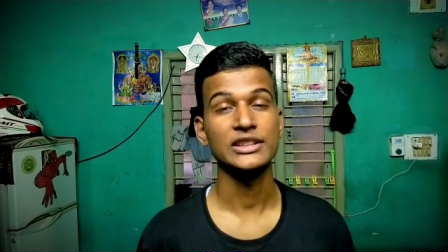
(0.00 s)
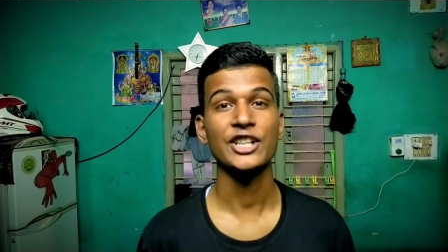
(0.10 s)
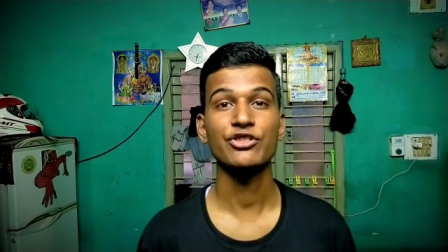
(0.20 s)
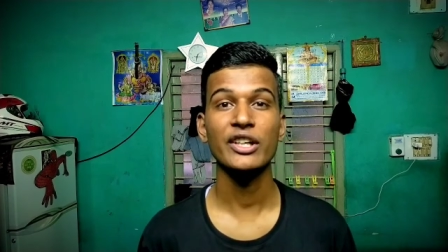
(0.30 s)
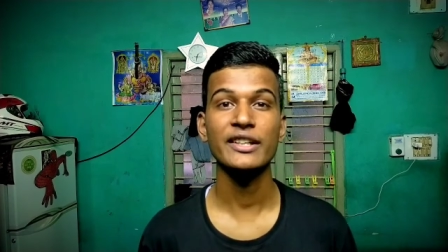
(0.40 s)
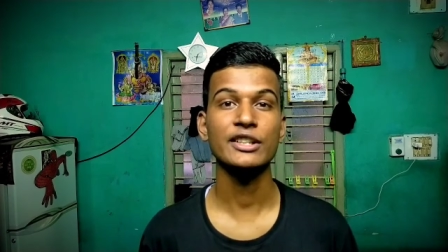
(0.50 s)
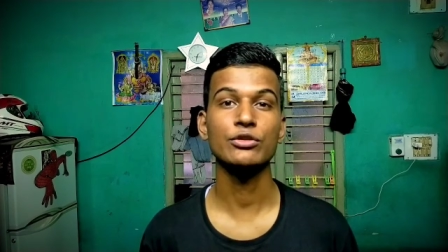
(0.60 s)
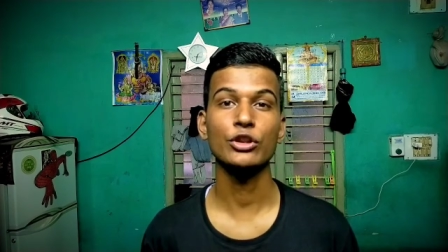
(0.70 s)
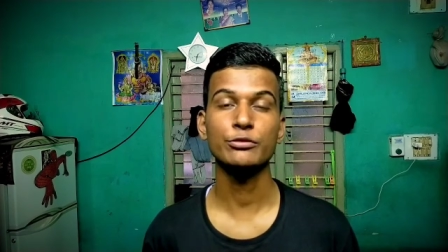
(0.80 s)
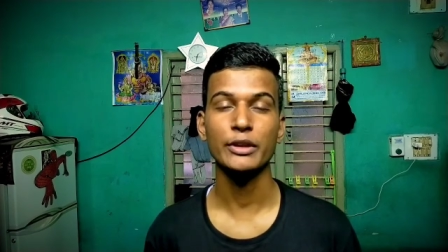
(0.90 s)
That's why it
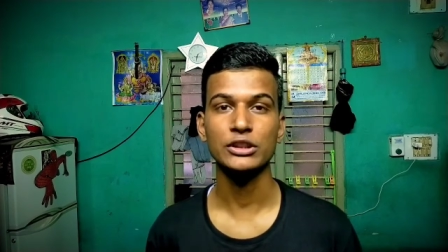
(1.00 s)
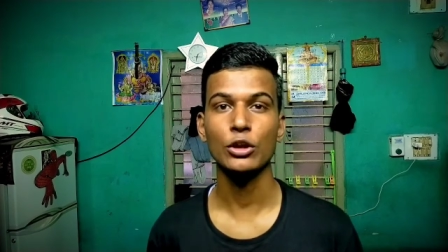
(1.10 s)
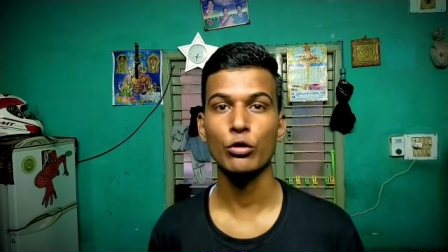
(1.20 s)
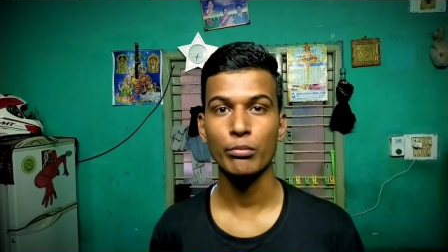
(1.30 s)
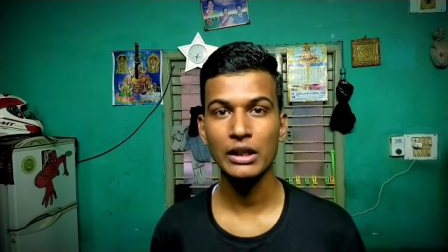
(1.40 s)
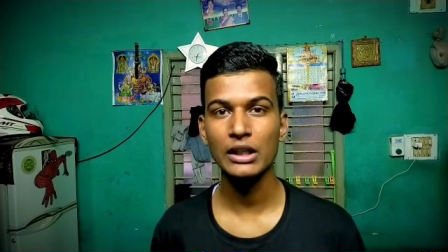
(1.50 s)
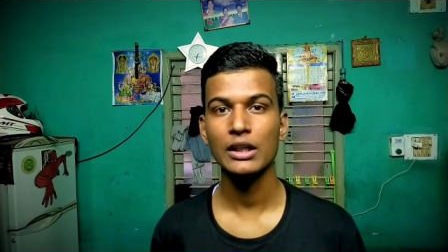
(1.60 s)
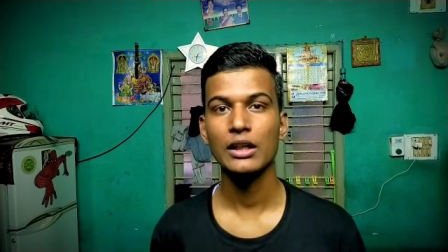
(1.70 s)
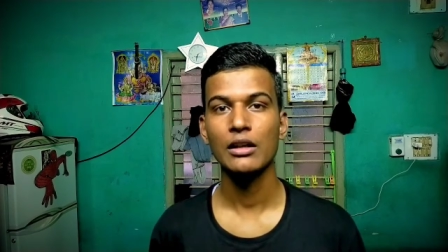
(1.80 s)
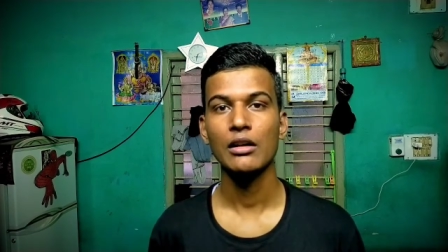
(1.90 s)
is so special to
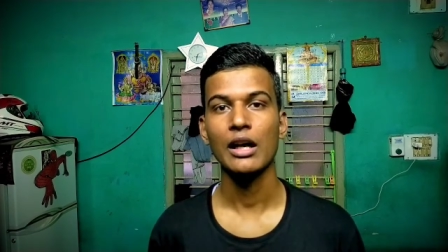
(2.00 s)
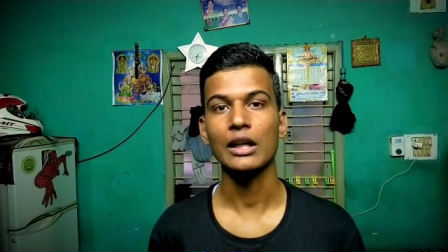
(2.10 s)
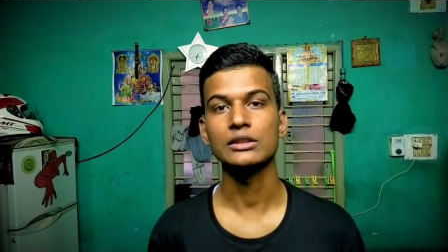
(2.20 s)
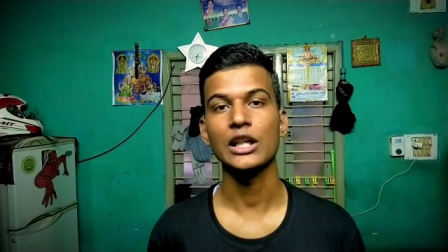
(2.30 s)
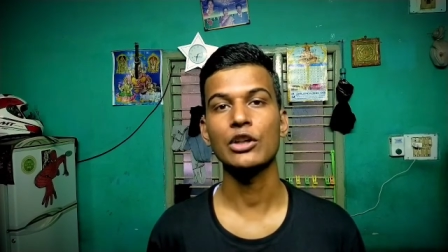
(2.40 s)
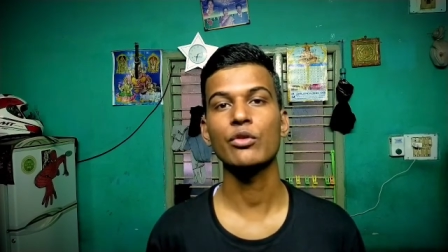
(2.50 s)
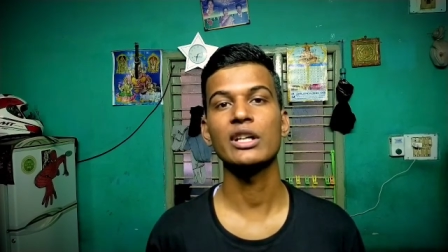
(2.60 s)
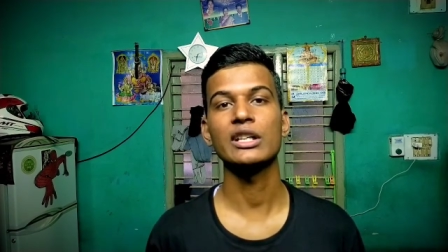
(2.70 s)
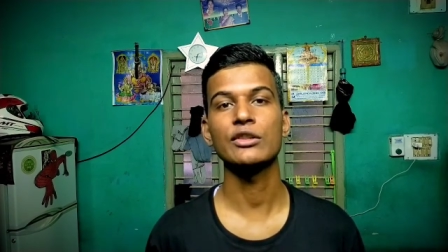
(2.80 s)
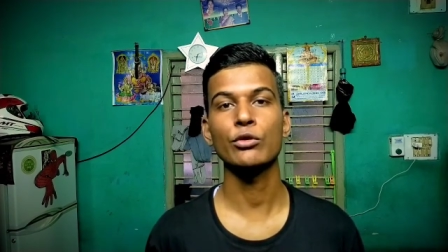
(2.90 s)
me, and
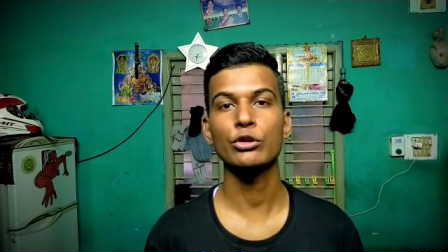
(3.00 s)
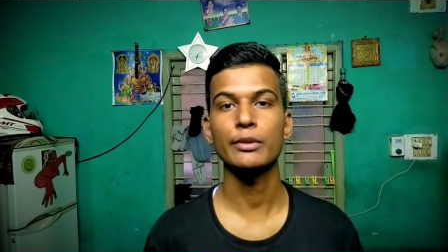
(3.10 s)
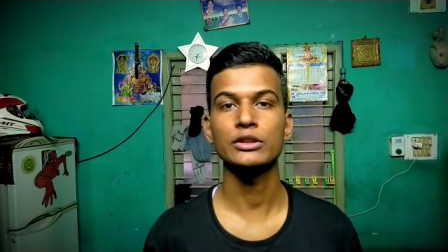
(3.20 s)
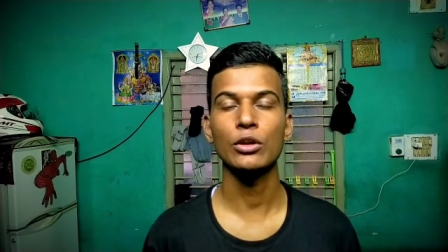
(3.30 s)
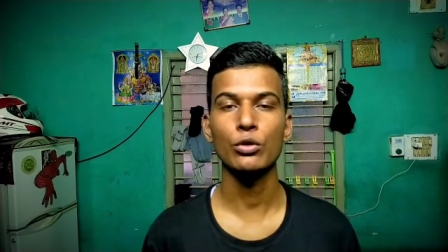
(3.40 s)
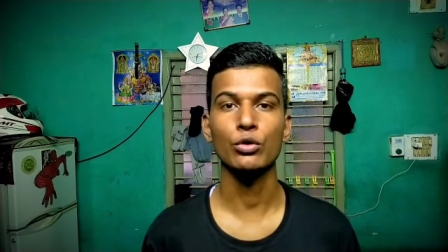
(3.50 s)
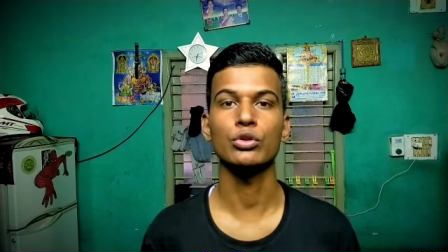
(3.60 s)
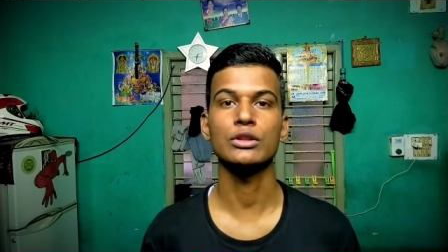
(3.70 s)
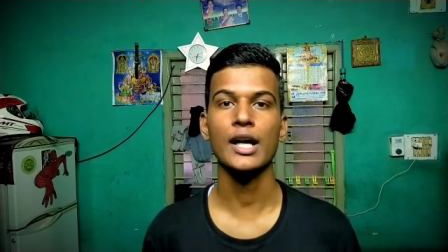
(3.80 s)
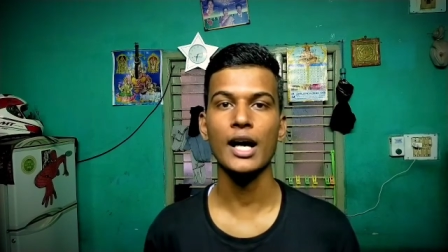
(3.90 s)
that's why it is so special to
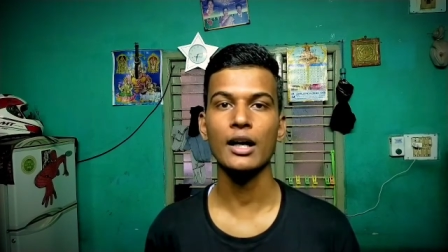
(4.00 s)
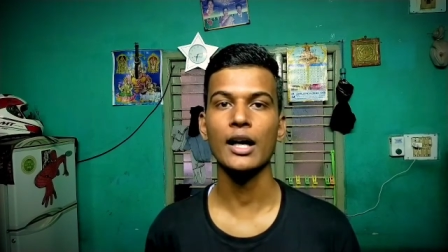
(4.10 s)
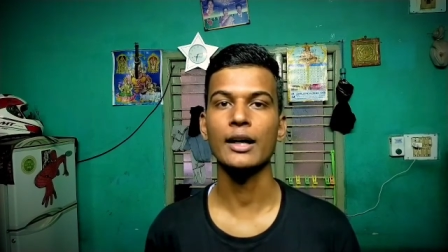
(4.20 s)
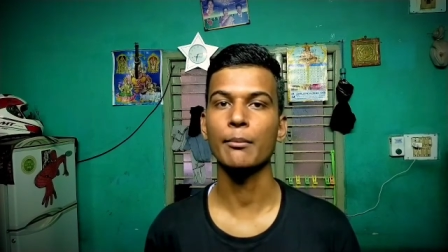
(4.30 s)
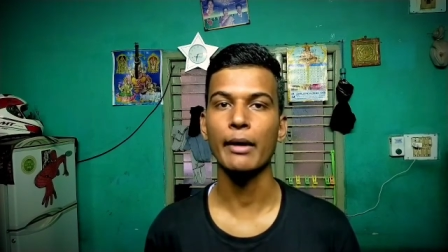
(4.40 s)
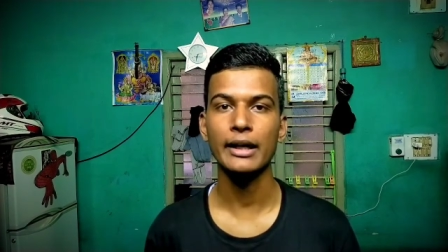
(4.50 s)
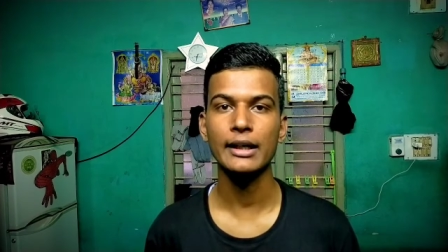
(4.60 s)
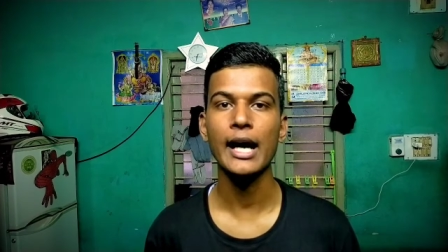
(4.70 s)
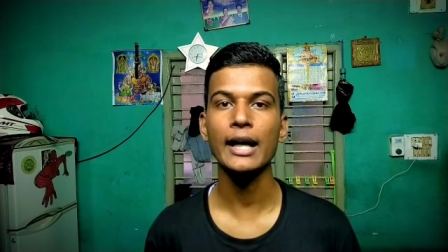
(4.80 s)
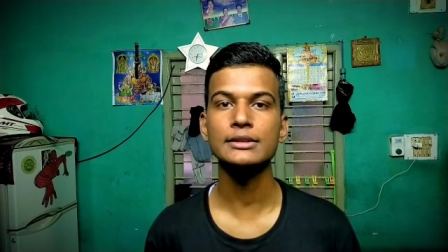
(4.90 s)
those car and
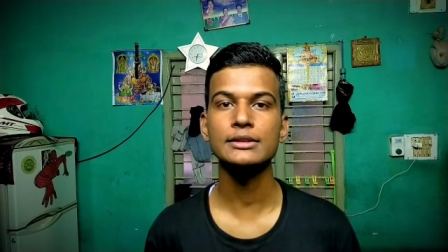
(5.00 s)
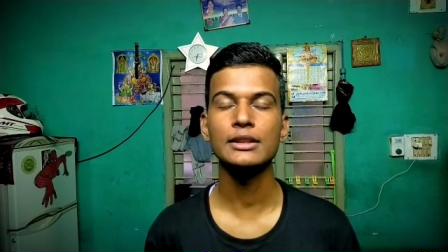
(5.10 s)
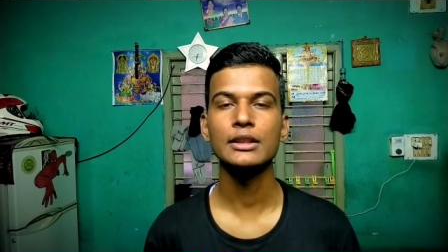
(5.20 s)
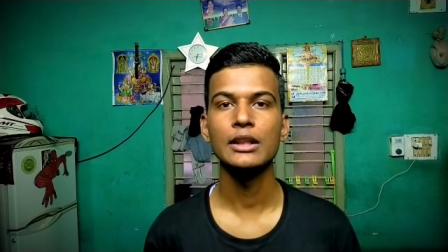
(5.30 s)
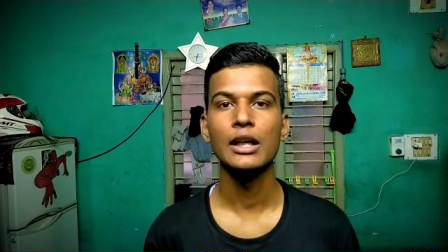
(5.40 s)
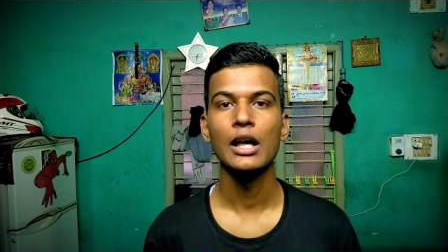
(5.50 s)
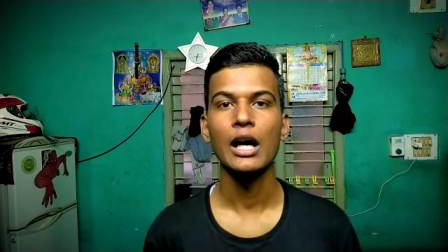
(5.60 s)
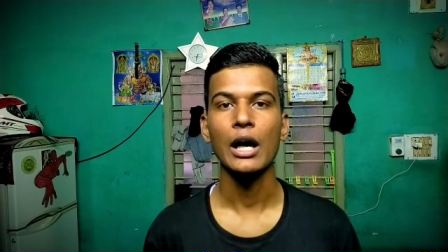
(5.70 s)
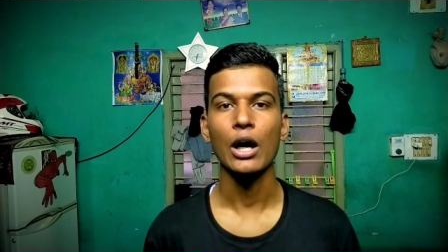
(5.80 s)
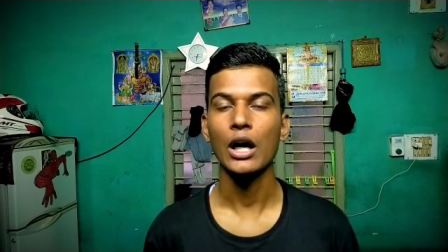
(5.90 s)
bike guys
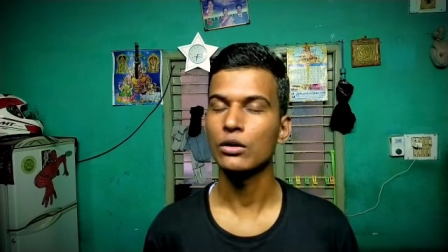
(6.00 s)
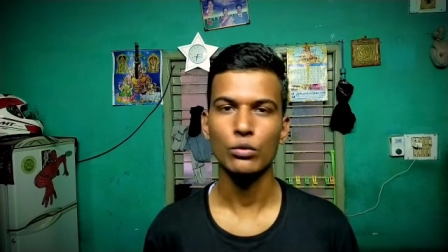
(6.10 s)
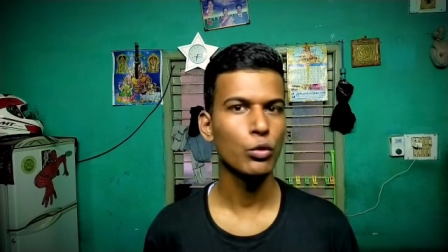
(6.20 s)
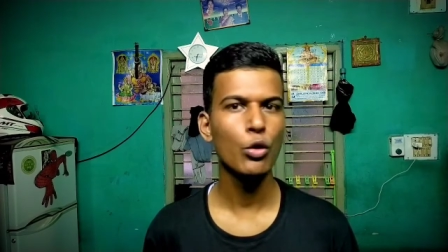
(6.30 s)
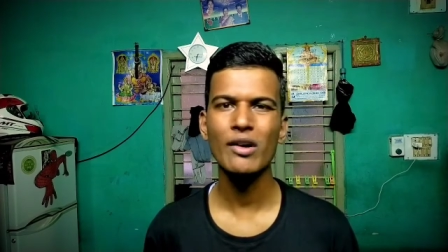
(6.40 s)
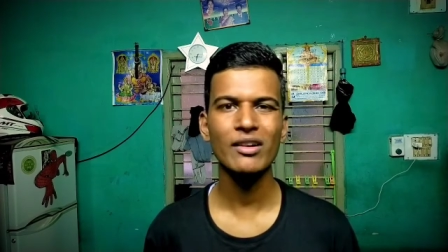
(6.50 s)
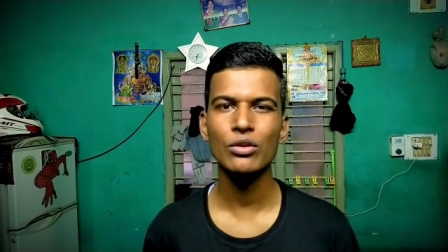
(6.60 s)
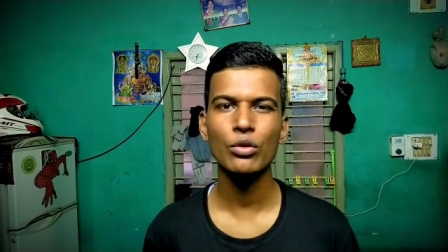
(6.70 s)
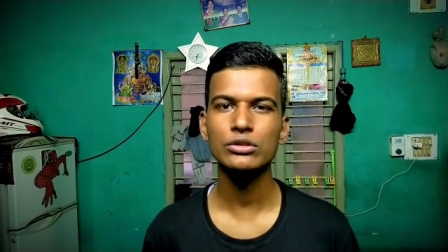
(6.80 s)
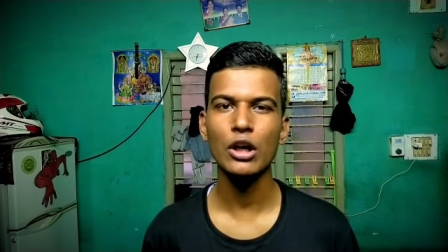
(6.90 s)
and
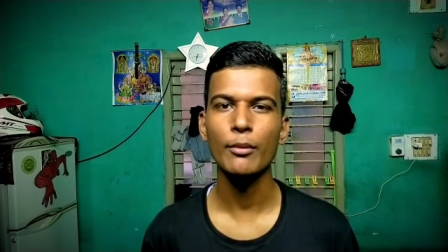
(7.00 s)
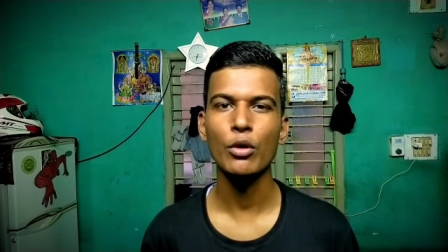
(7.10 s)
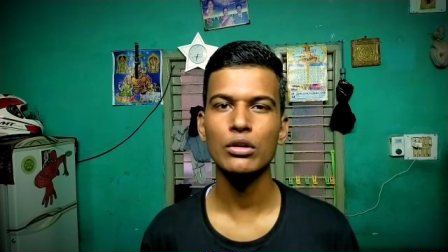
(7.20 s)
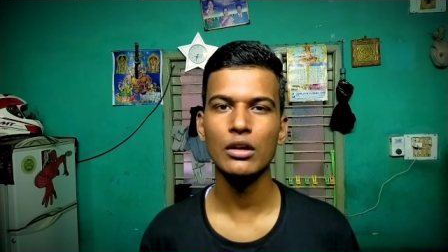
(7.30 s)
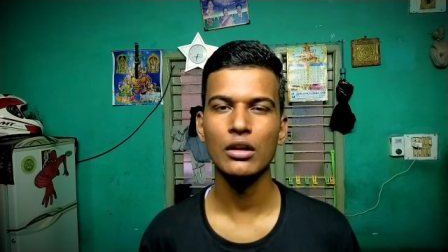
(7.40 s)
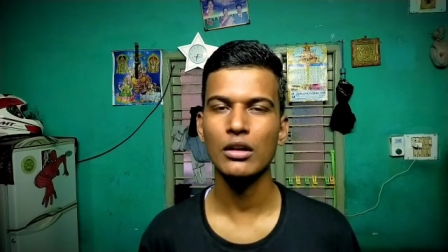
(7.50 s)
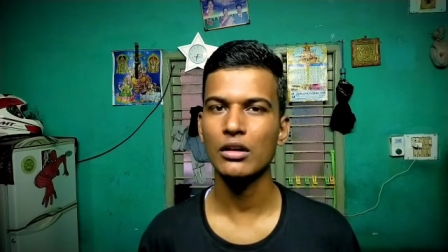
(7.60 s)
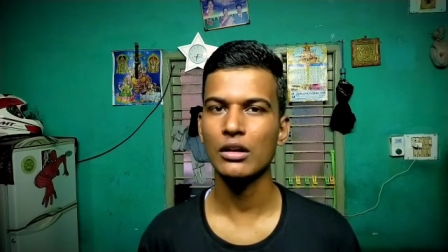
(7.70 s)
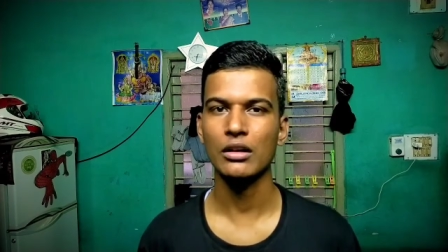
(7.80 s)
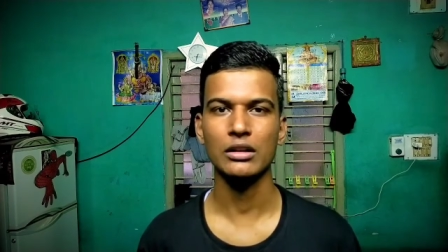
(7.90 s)
whoever knows about
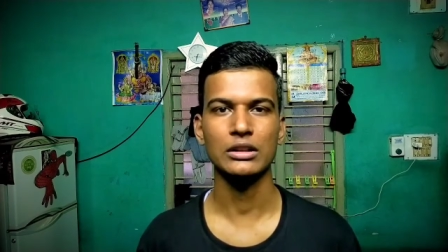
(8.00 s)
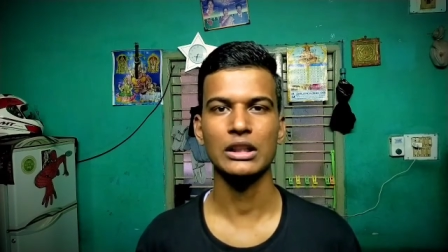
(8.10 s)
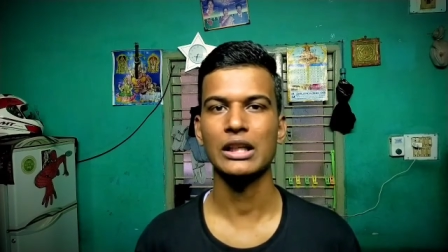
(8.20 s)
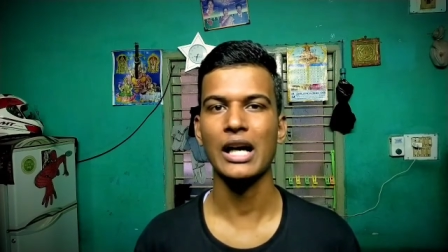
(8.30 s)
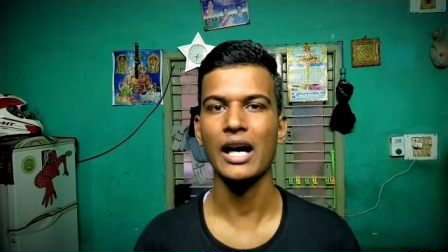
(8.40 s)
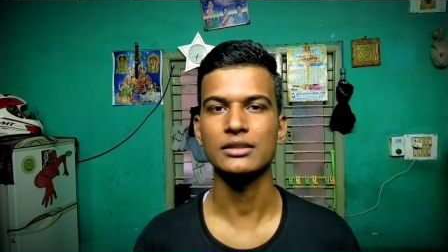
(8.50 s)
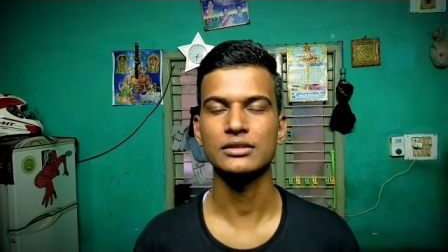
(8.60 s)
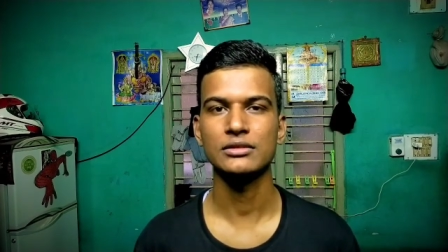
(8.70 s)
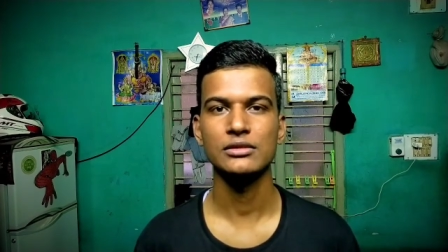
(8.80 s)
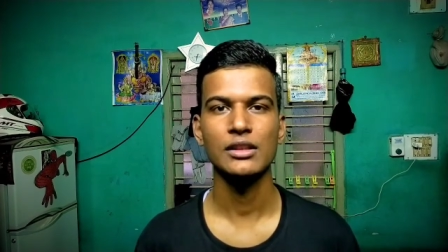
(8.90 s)
the
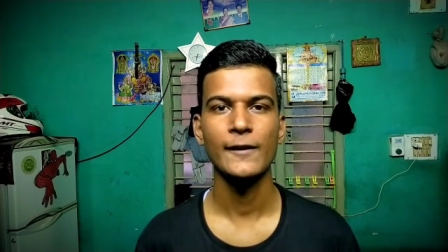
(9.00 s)
cars.